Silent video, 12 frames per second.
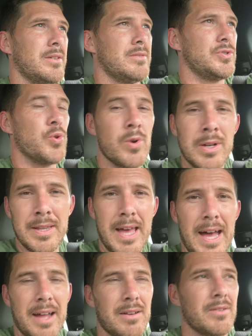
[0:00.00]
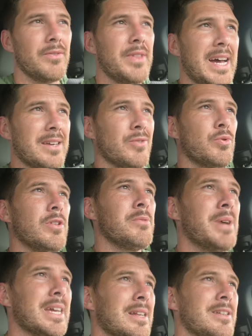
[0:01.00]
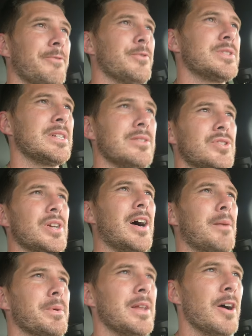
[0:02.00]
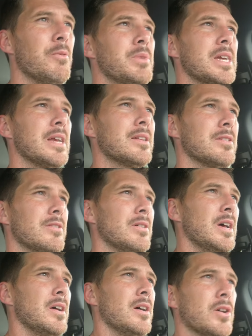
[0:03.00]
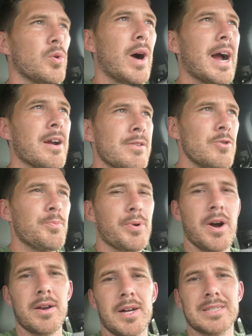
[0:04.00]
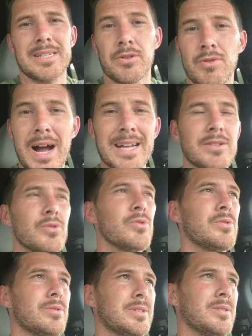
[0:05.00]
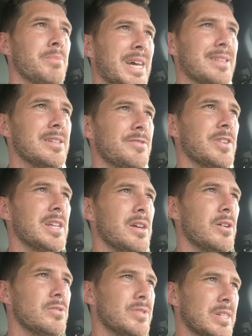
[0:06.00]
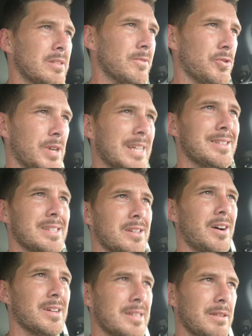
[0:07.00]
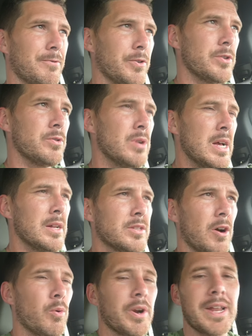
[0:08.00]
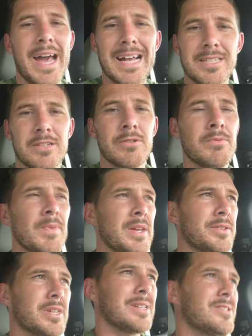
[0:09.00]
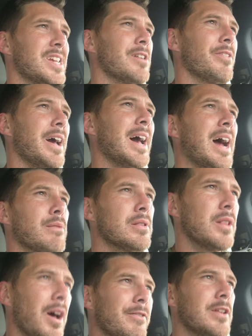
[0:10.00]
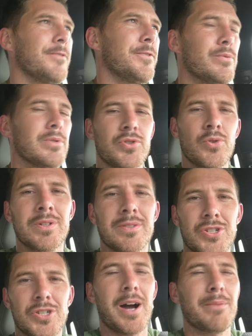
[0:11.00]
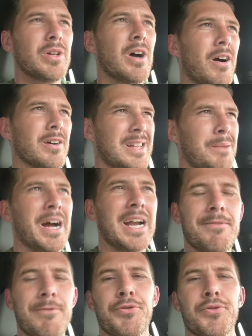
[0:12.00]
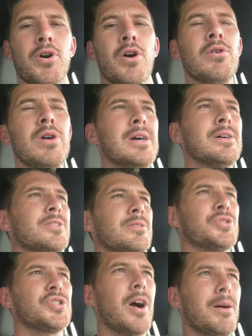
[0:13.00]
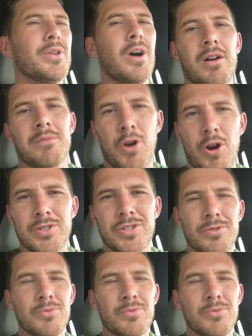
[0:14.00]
join that could really make a difference in the shop and help me to acquire new products and the right tools to make these videos and create this content for you. So I wanted to ask you to consider that. I would love it if you would join the ShOp-DaWgs. I might even throw some ShOp-DaWg merch your